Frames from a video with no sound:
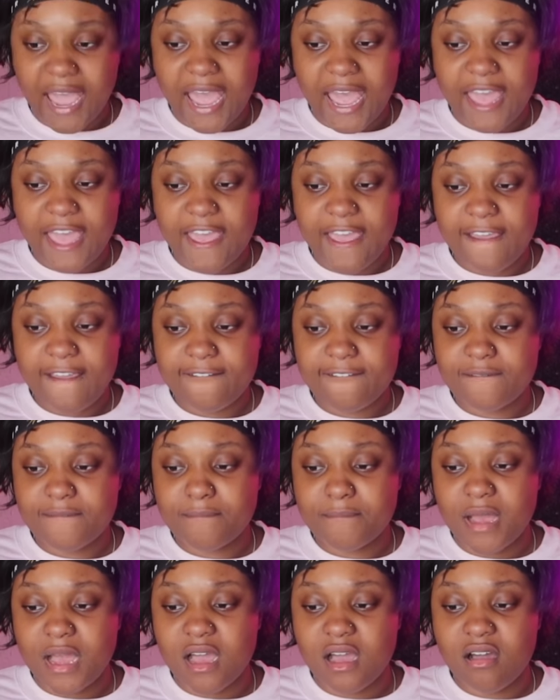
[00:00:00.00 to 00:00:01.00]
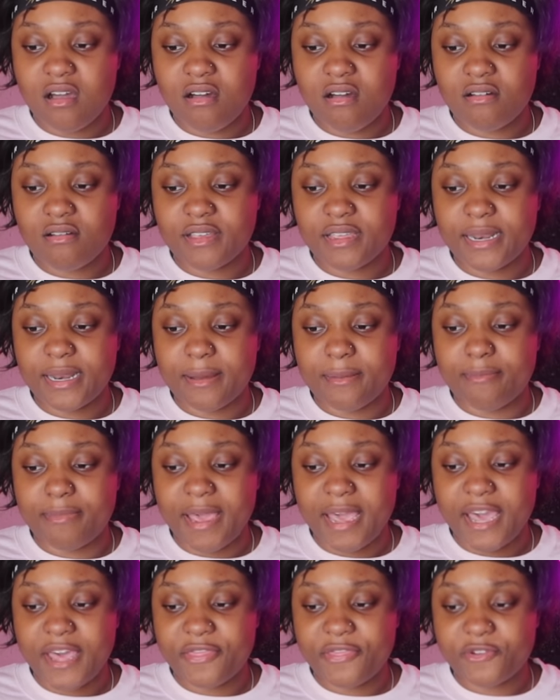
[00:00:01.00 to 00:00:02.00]
I F my aunt in a
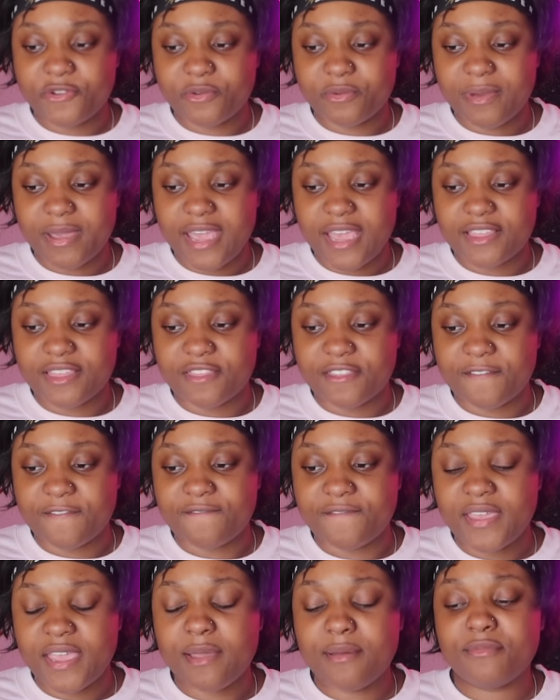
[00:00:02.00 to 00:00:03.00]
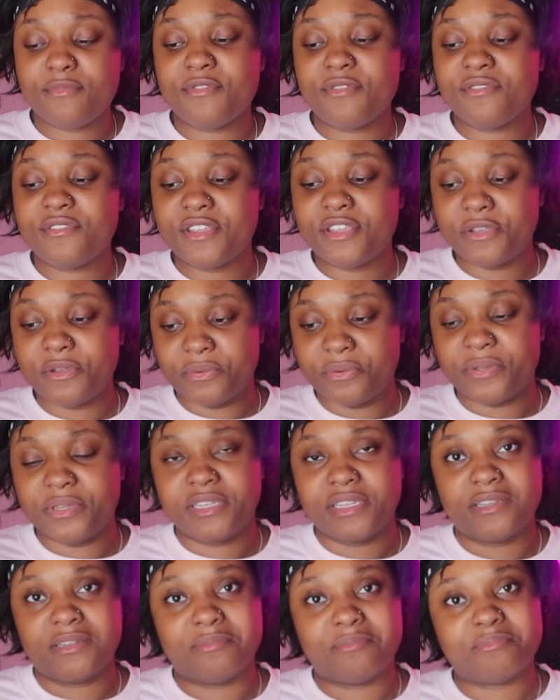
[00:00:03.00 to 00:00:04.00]
bathroom at the family
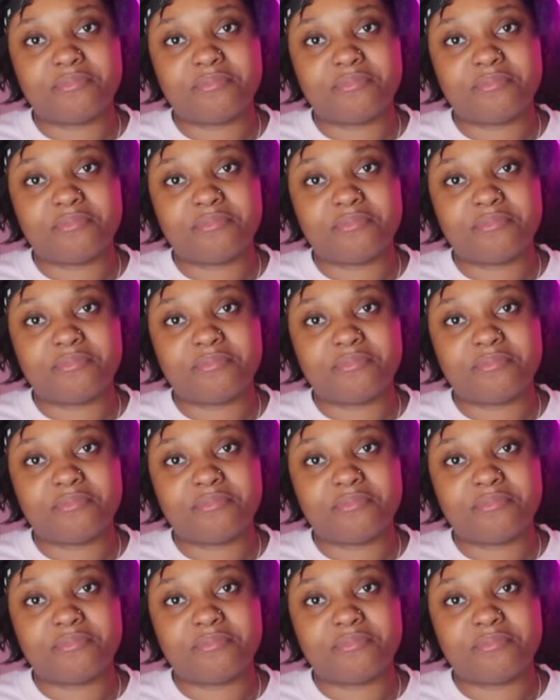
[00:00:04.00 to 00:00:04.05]
reunion.